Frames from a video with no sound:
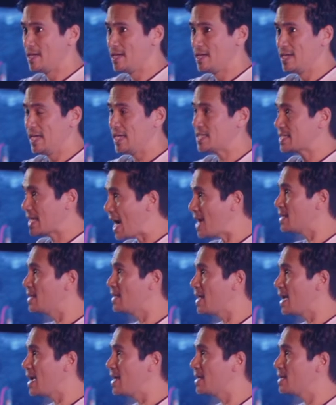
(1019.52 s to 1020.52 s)
It's kind of
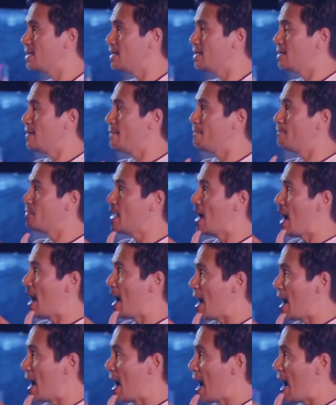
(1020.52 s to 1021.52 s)
like,
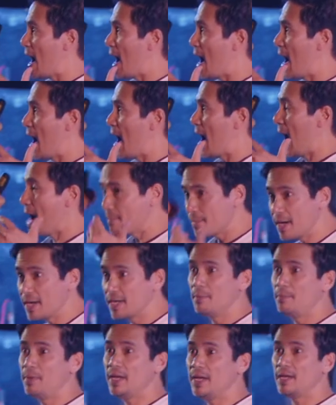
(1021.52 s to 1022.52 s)
I'm going
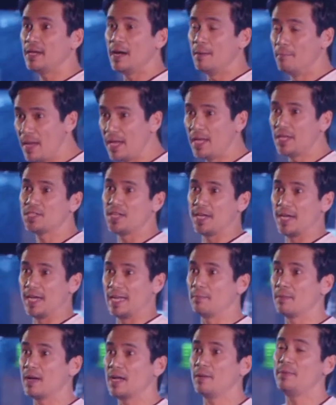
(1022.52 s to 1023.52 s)
to be amazing and
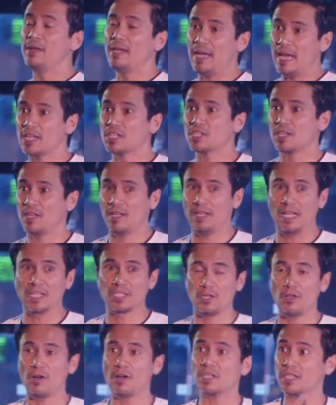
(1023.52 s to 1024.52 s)
I'm going to be excellent as
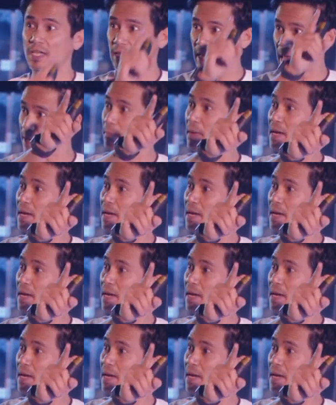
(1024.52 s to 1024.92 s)
long as I like my